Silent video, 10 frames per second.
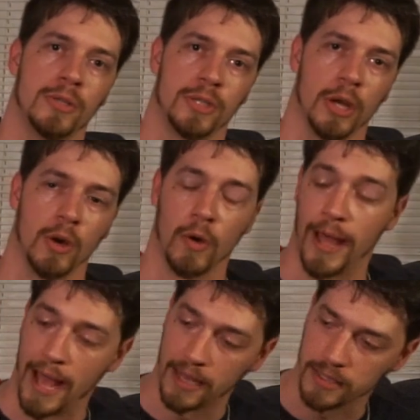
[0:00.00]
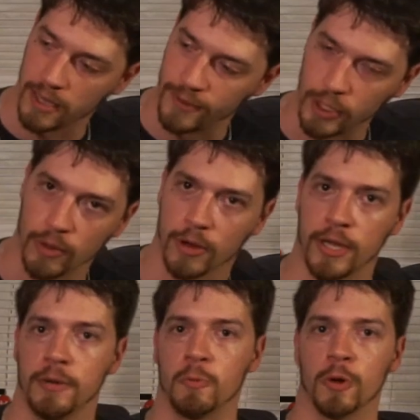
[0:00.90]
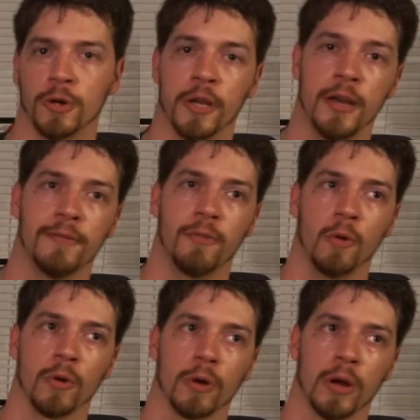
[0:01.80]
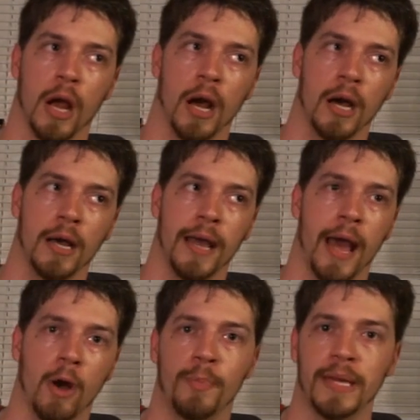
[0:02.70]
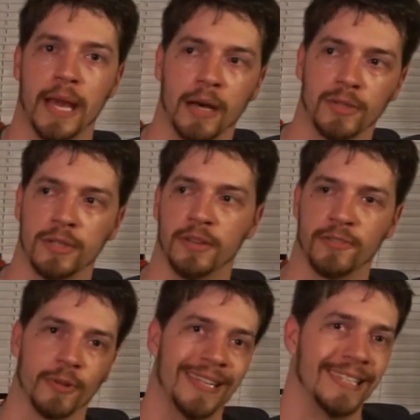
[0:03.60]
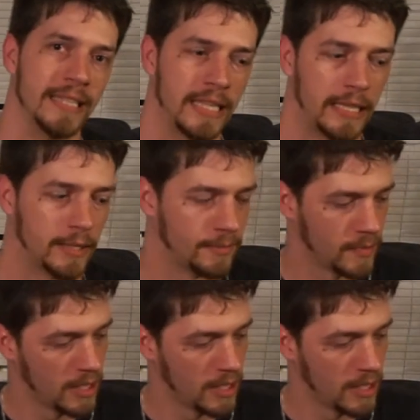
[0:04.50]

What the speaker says: So hats off to you, Arcane Ward, for helping out the friend in need.